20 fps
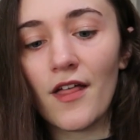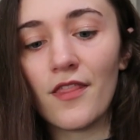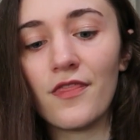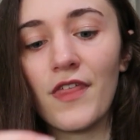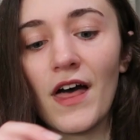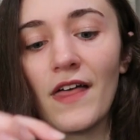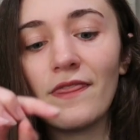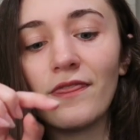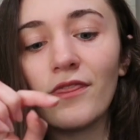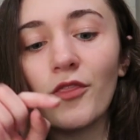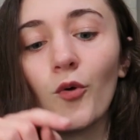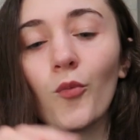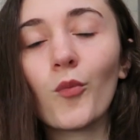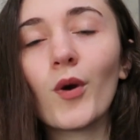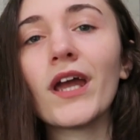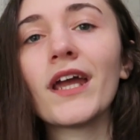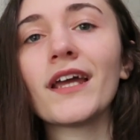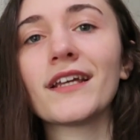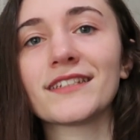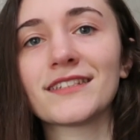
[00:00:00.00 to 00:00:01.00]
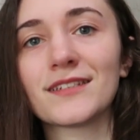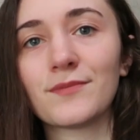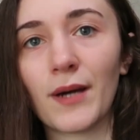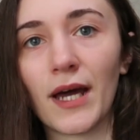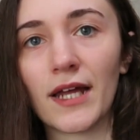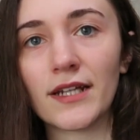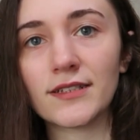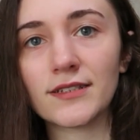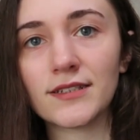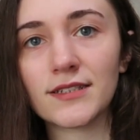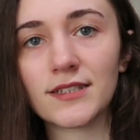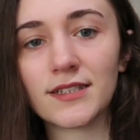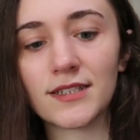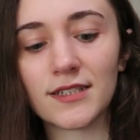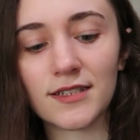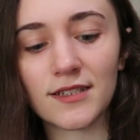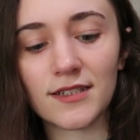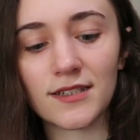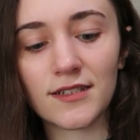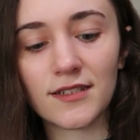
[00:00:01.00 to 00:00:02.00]
Then the waistband
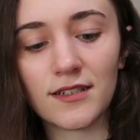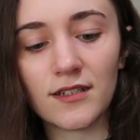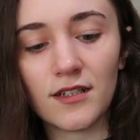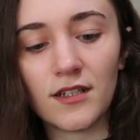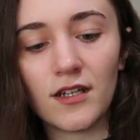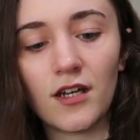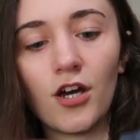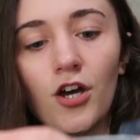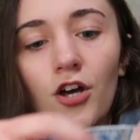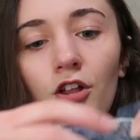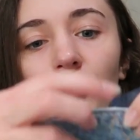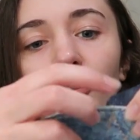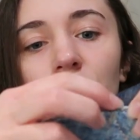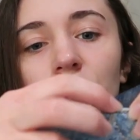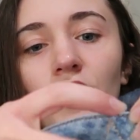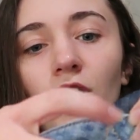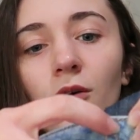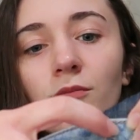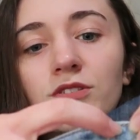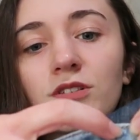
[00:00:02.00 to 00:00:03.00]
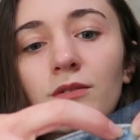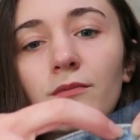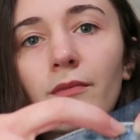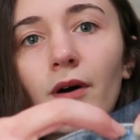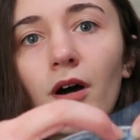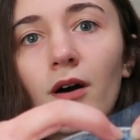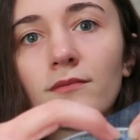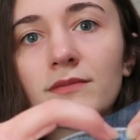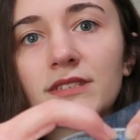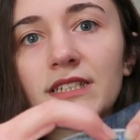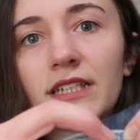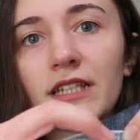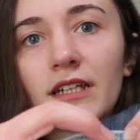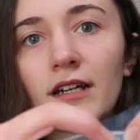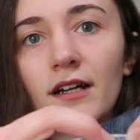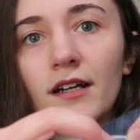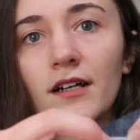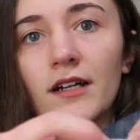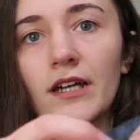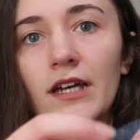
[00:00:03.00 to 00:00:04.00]
at the tops and bottoms
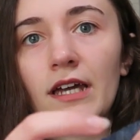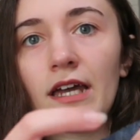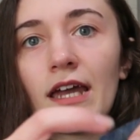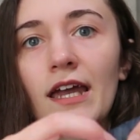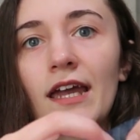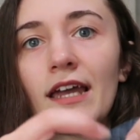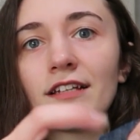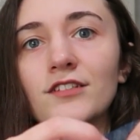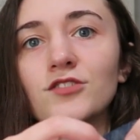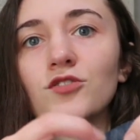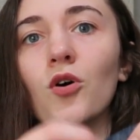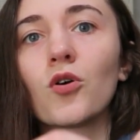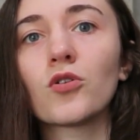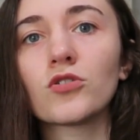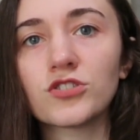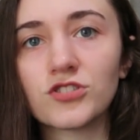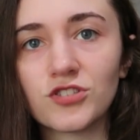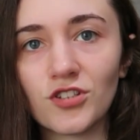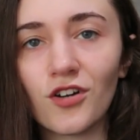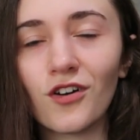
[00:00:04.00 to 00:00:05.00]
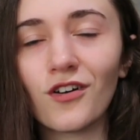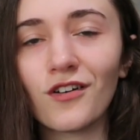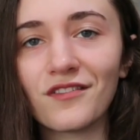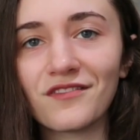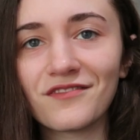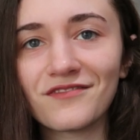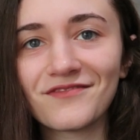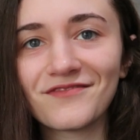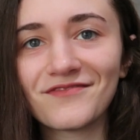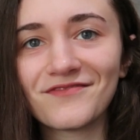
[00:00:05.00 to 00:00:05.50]
here is also